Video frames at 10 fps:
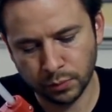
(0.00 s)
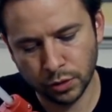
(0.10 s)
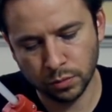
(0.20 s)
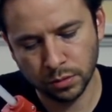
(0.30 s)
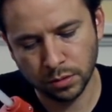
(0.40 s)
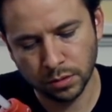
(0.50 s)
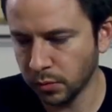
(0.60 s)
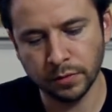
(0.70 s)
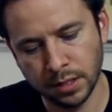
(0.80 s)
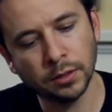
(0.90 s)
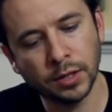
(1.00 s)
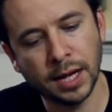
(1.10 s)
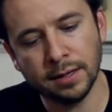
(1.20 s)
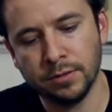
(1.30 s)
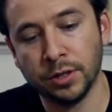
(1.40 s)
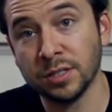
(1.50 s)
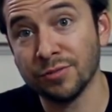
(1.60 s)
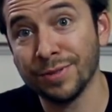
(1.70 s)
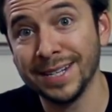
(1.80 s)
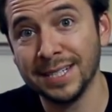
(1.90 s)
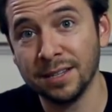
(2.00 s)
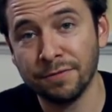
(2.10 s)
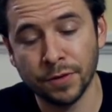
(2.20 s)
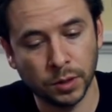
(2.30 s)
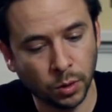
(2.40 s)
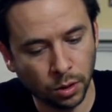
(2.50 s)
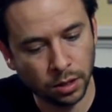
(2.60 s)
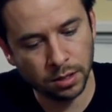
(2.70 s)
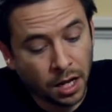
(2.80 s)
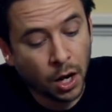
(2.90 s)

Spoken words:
Look at that, took us right to the front corner.